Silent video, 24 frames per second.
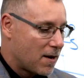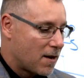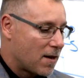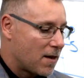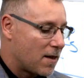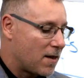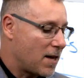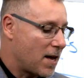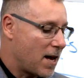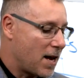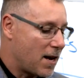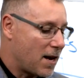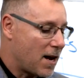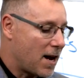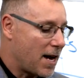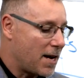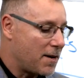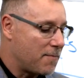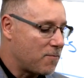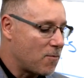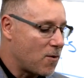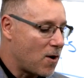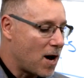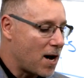then
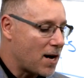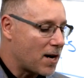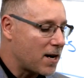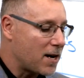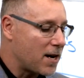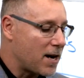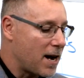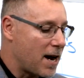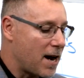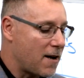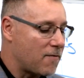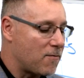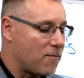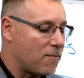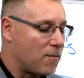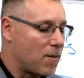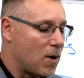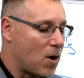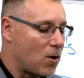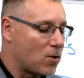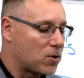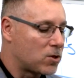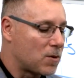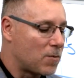I'm not going to have
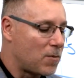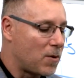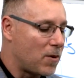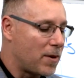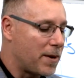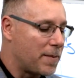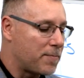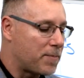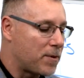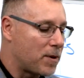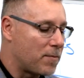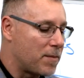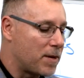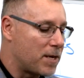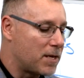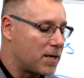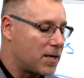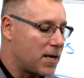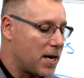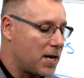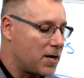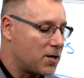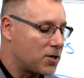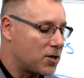multiple
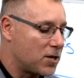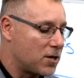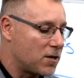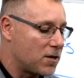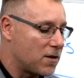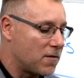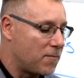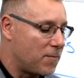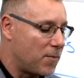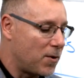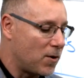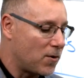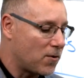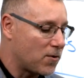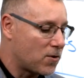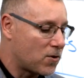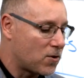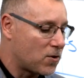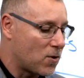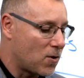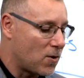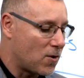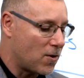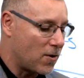implementations of pull
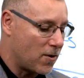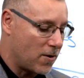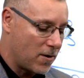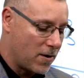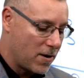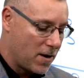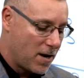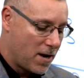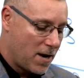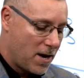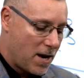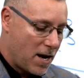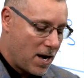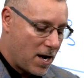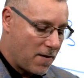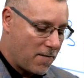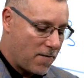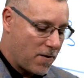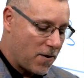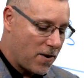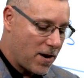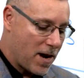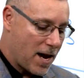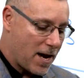store. And if
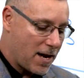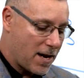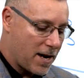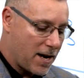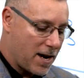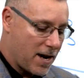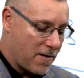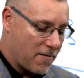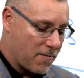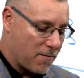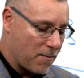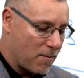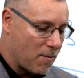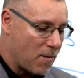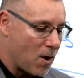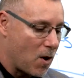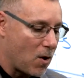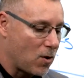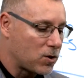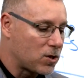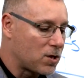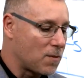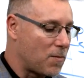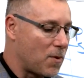you're not going to have
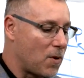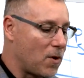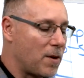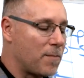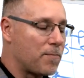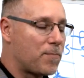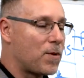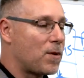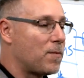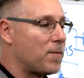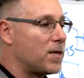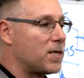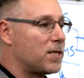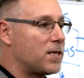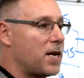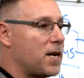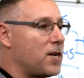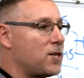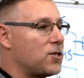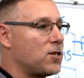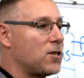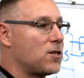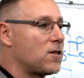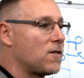multiple
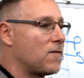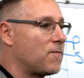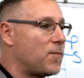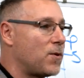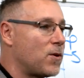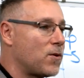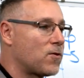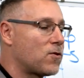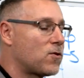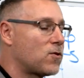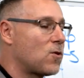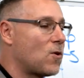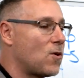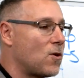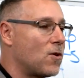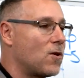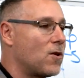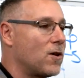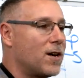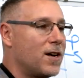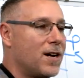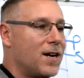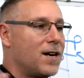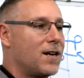implementations of pull
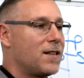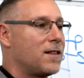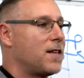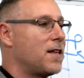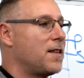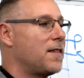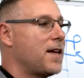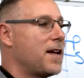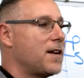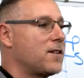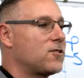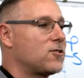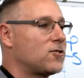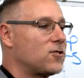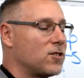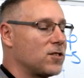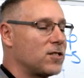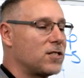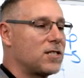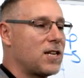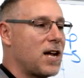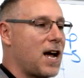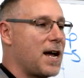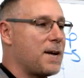store, then that's
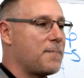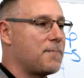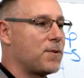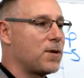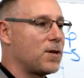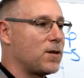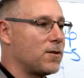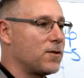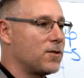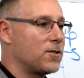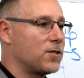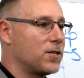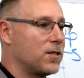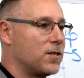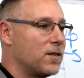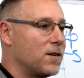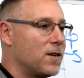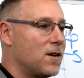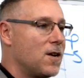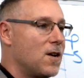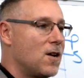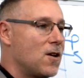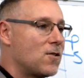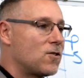just type pollution.
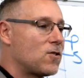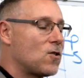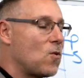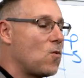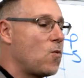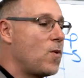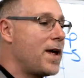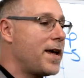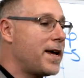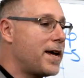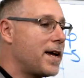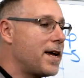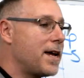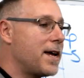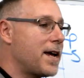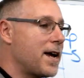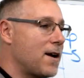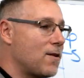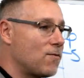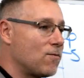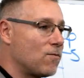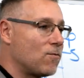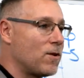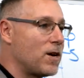So we can
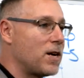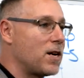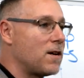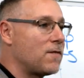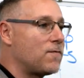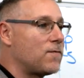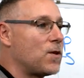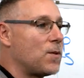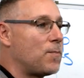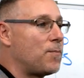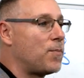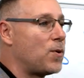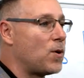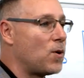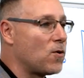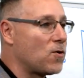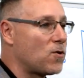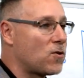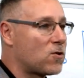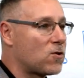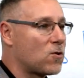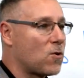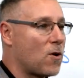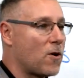get rid of the pull
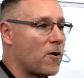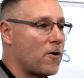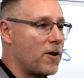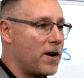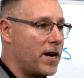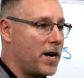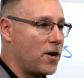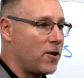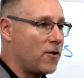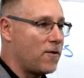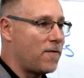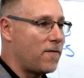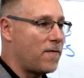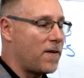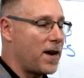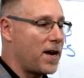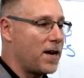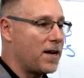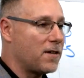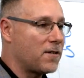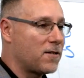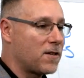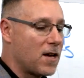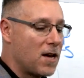store
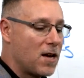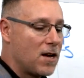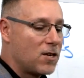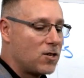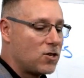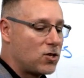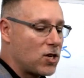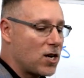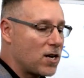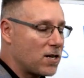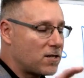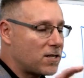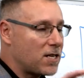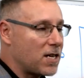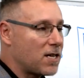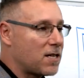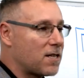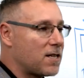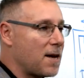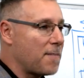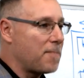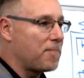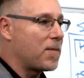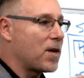interface, just
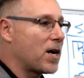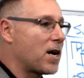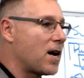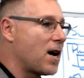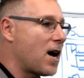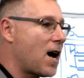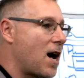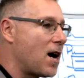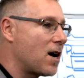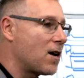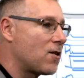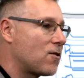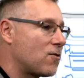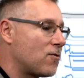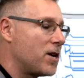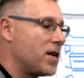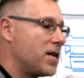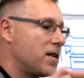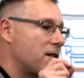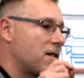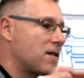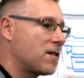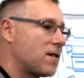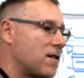accept the
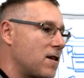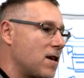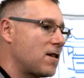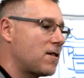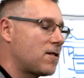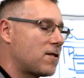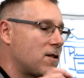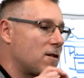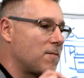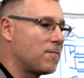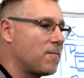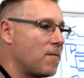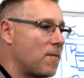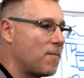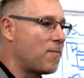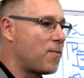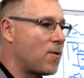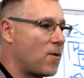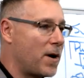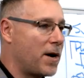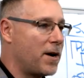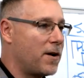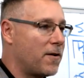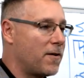concrete system
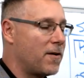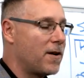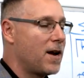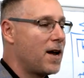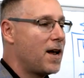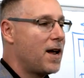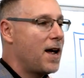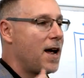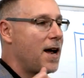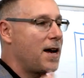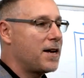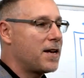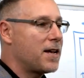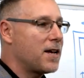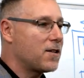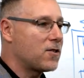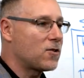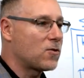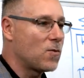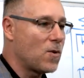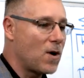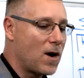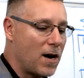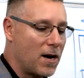pointer, and
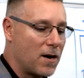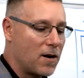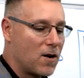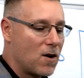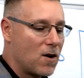guess what?